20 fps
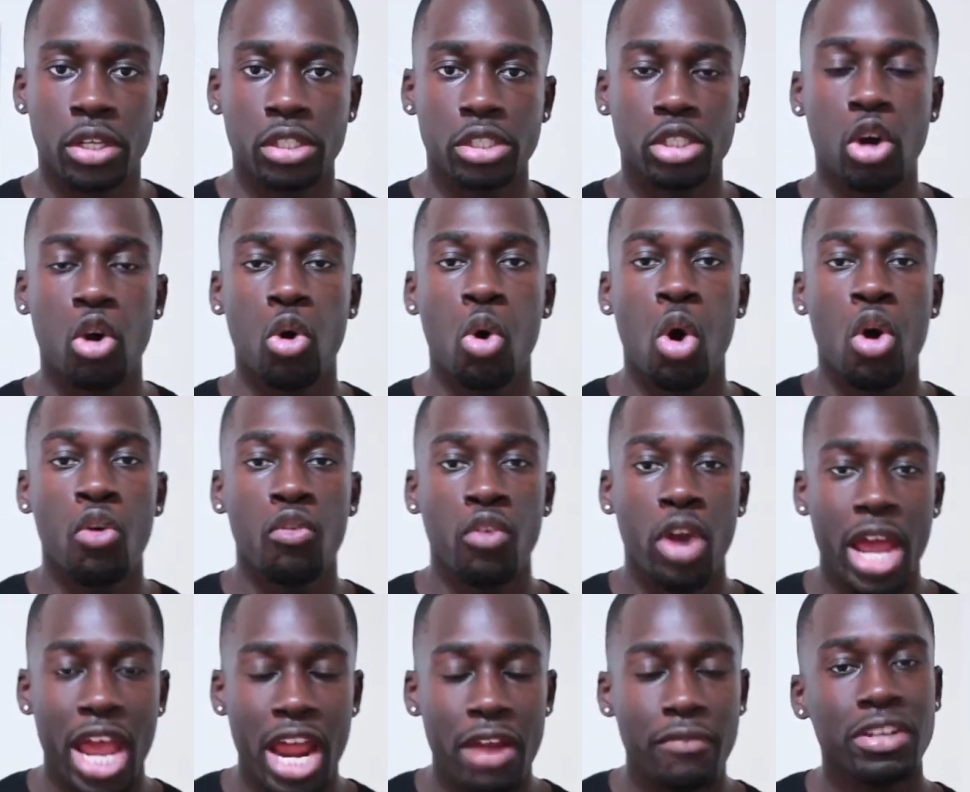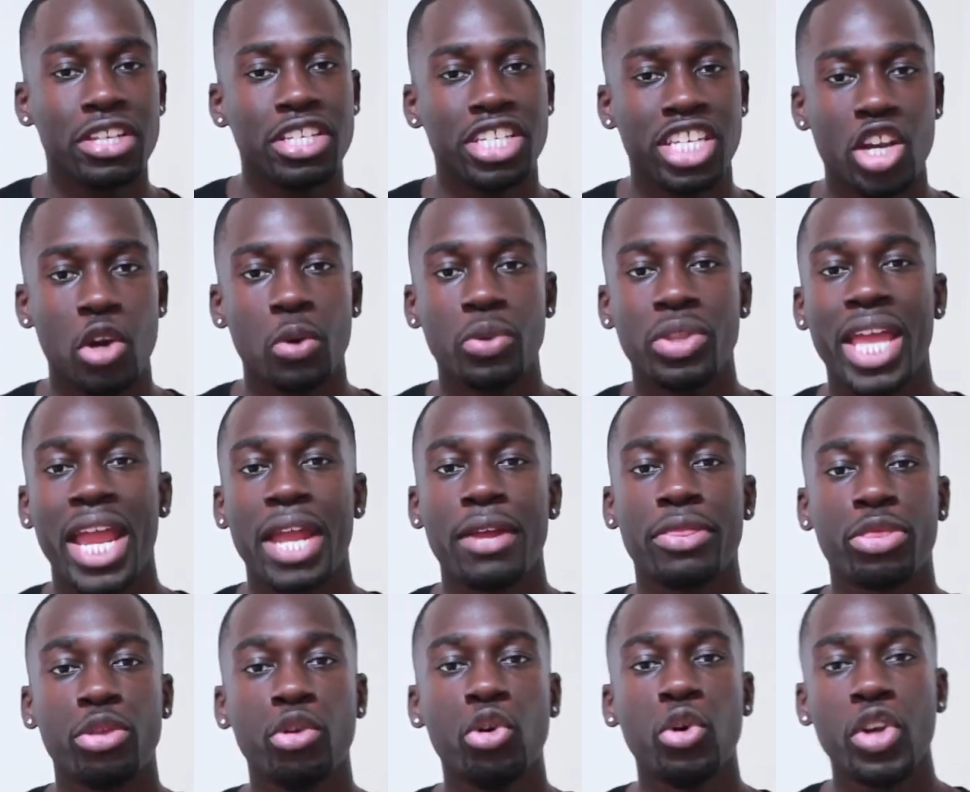So every single day,
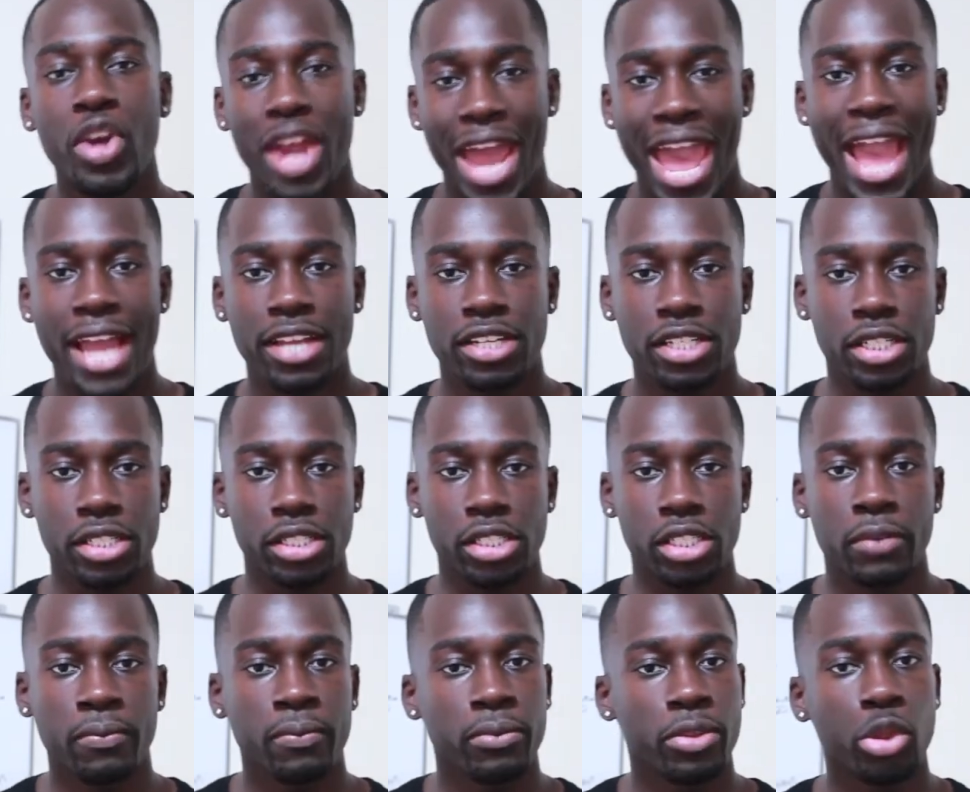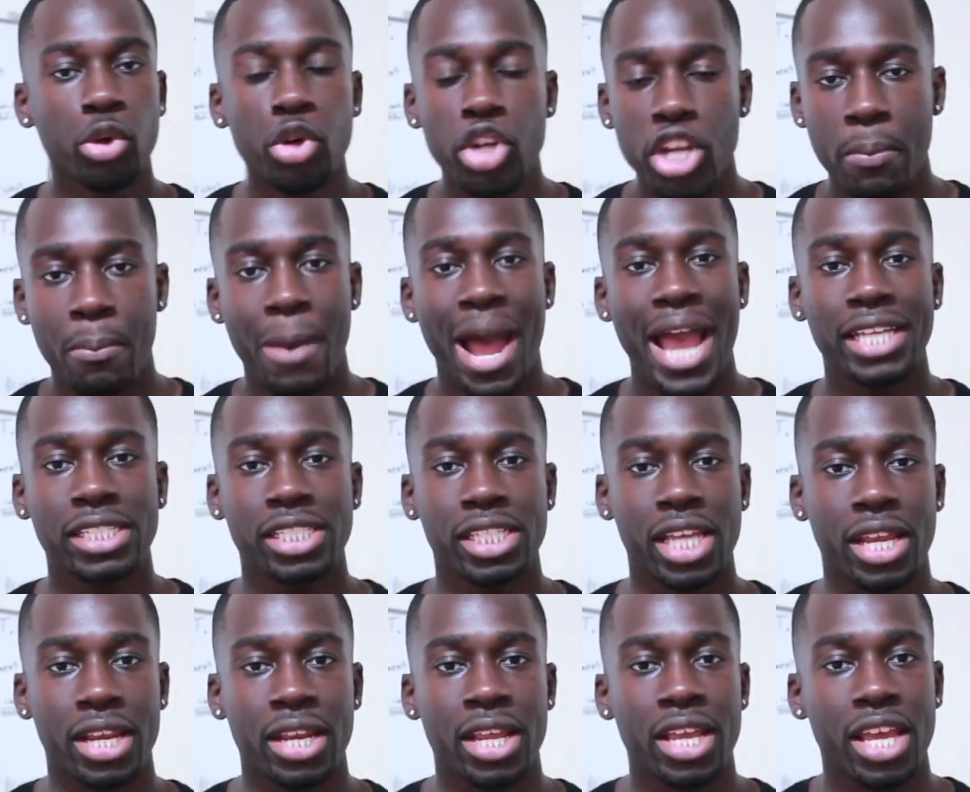through your actions, through your
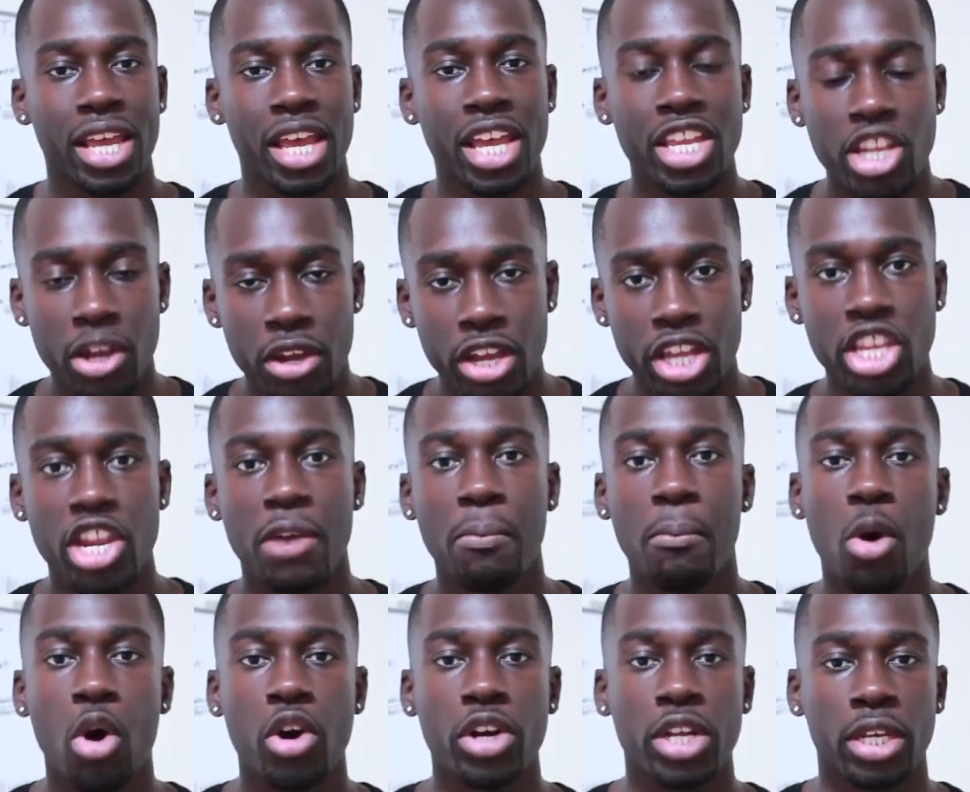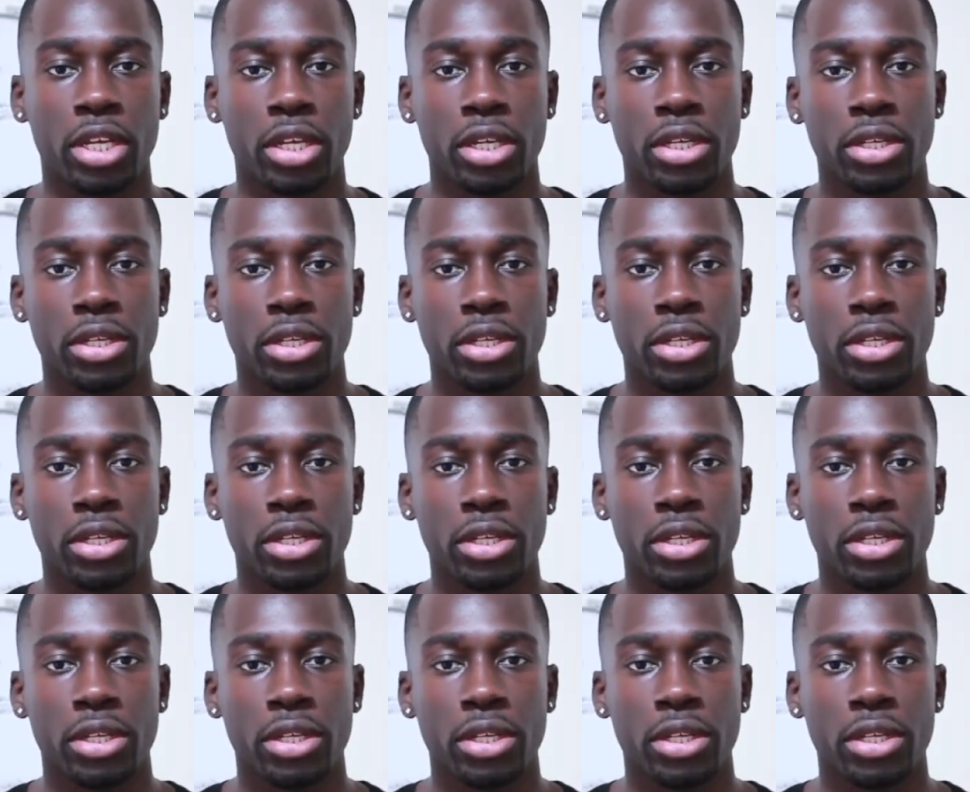mindset, in your, in your morning,